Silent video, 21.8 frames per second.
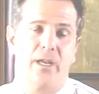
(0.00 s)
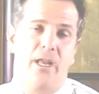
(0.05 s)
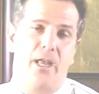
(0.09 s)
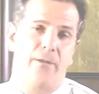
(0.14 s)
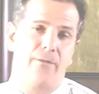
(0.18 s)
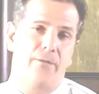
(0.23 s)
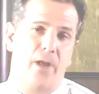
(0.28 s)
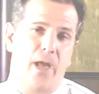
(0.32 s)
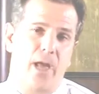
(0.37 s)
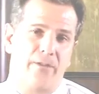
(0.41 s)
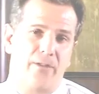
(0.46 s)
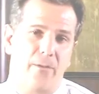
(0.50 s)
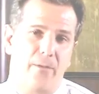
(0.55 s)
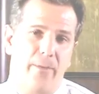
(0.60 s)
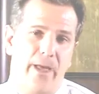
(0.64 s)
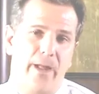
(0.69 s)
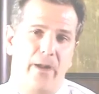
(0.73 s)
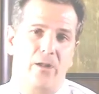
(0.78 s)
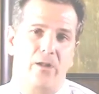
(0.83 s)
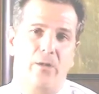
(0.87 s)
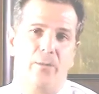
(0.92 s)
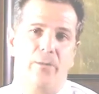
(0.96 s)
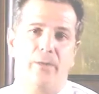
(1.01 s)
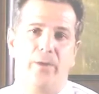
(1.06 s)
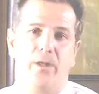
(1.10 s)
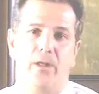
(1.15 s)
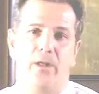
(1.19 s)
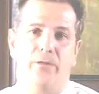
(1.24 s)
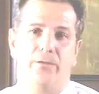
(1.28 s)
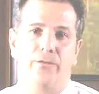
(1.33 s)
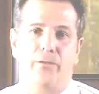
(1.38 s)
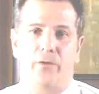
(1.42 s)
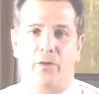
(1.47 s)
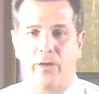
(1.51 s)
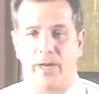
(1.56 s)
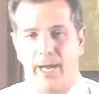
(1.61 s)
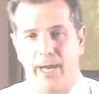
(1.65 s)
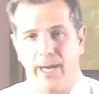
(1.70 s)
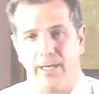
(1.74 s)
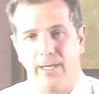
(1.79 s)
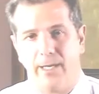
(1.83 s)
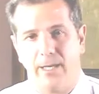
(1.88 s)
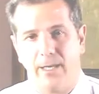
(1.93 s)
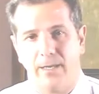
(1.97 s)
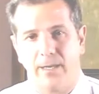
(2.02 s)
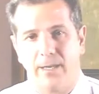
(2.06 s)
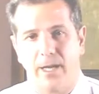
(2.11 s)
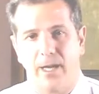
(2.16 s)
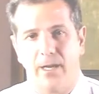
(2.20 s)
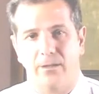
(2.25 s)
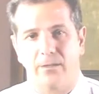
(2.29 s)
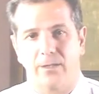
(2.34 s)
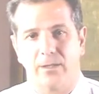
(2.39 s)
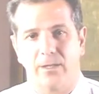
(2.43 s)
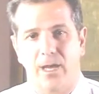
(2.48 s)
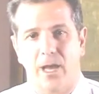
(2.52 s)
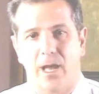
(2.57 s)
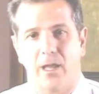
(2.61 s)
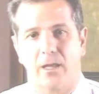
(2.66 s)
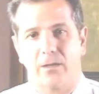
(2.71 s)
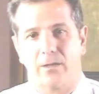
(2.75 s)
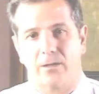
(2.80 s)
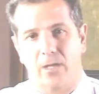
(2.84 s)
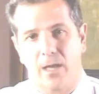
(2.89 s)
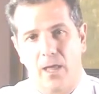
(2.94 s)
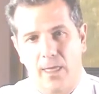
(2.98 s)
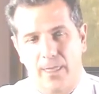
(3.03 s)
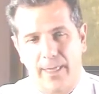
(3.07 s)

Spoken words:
if you have a medical bill for $18,000,